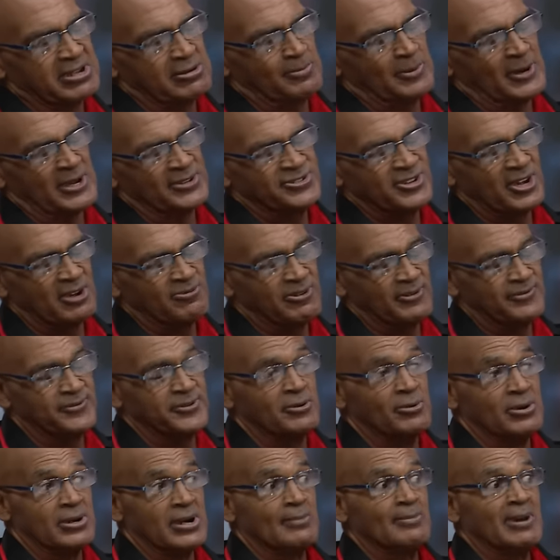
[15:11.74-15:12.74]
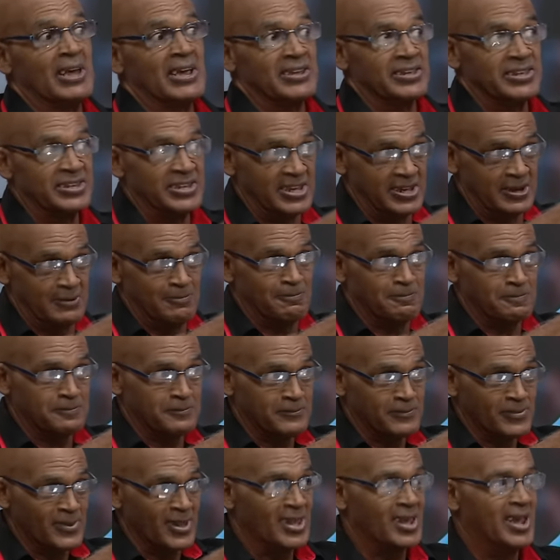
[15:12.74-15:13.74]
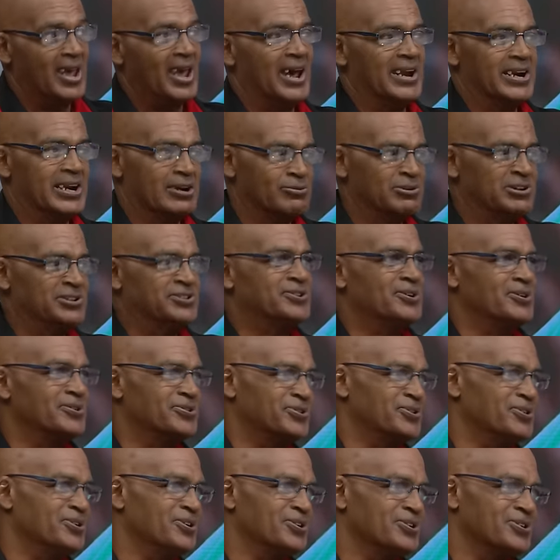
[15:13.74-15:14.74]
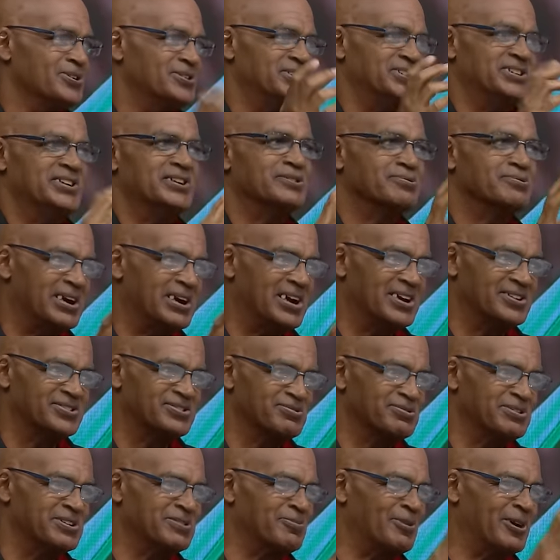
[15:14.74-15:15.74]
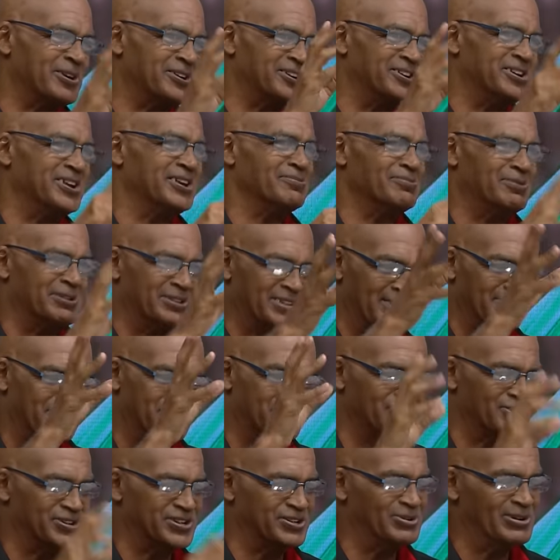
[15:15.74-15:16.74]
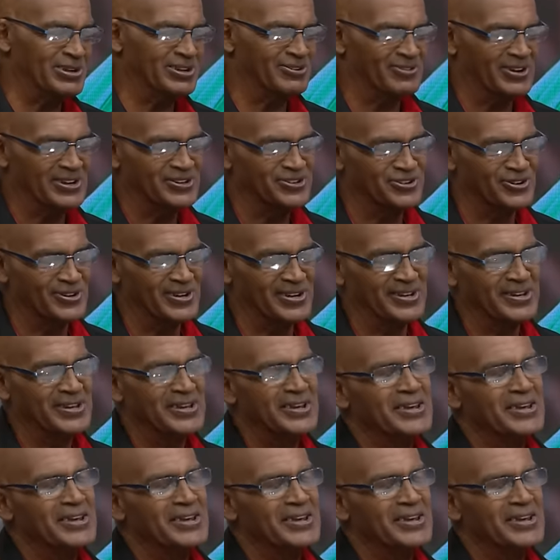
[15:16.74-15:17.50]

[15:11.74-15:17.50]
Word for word: came up and saw 15 over, I'm like, yep, and I reached out to her. She hasn't responded yet, but I'm sure she will eventually.